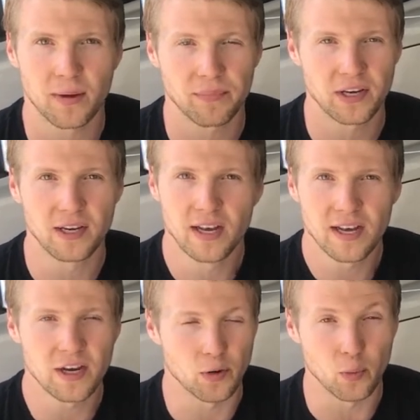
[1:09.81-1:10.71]
something
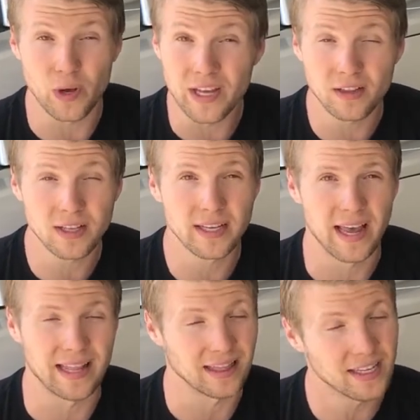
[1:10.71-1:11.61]
you know
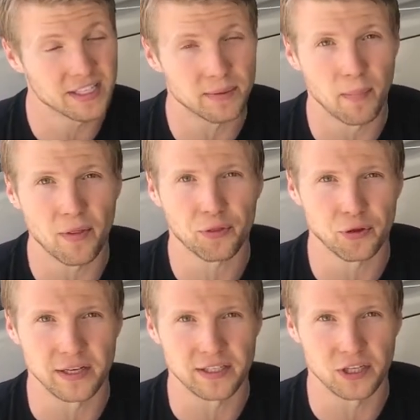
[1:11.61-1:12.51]
weekly, at least
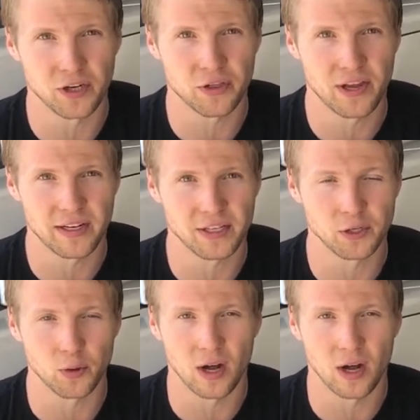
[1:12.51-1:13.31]
monthly is a good thing to do.